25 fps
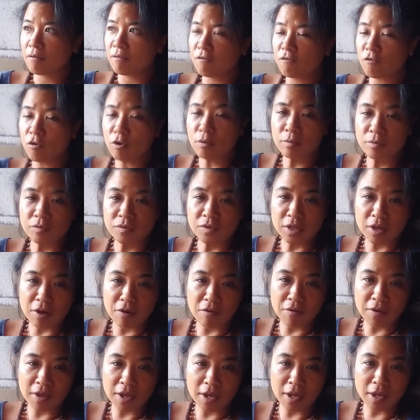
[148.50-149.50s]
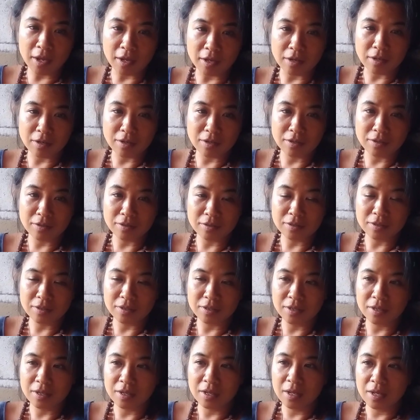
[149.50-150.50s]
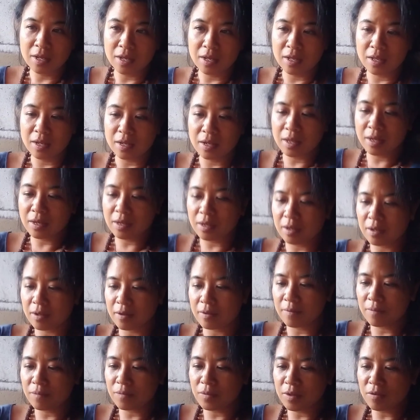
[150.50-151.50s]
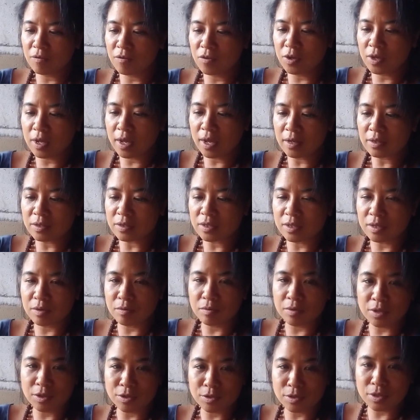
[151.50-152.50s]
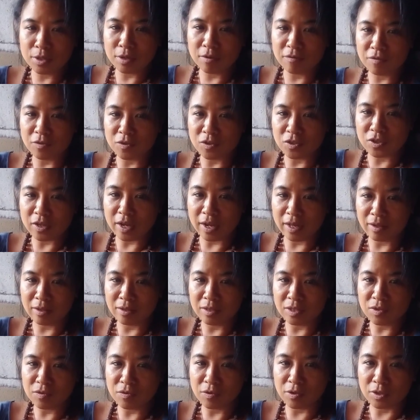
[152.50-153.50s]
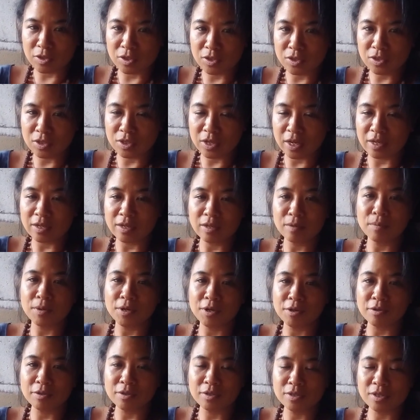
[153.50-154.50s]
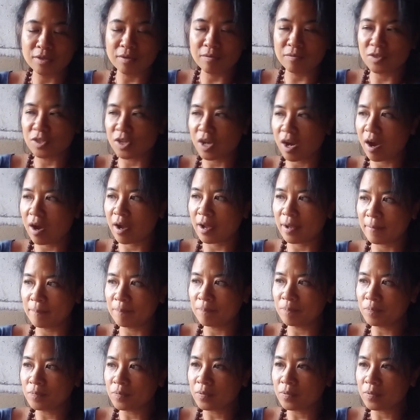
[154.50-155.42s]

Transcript: form of self-hate. Like, if you can't sit with yourself in silence for extended periods of time,